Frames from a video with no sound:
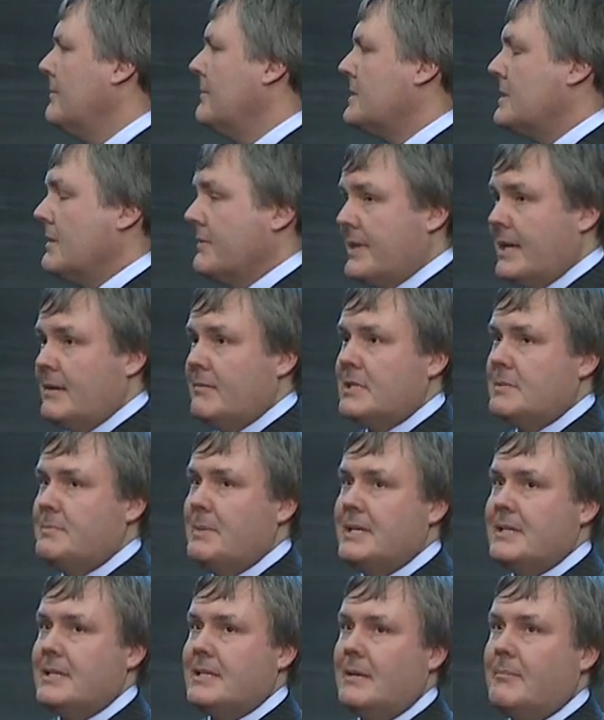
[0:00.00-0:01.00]
So they were
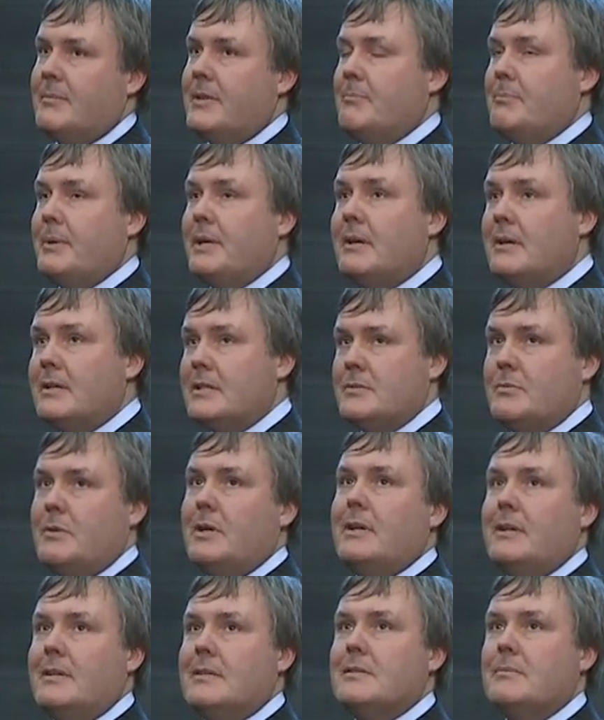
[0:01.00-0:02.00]
speeded up. The birds
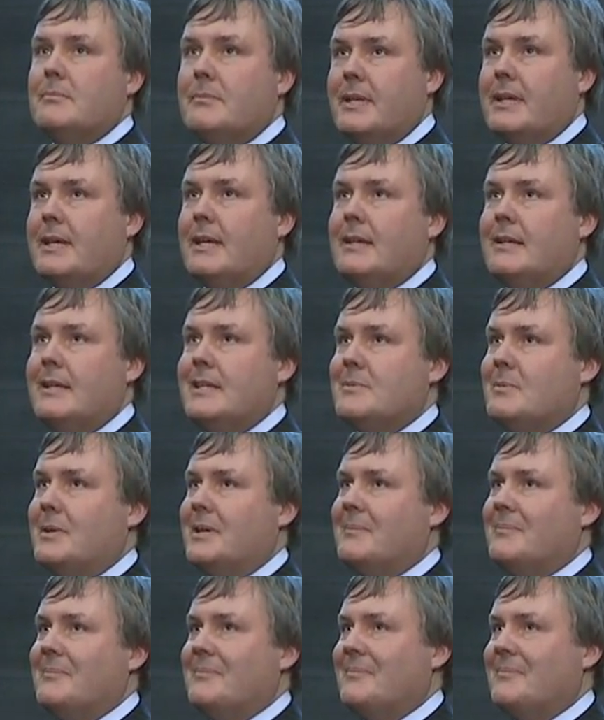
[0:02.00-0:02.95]
weren't, the kidneys were.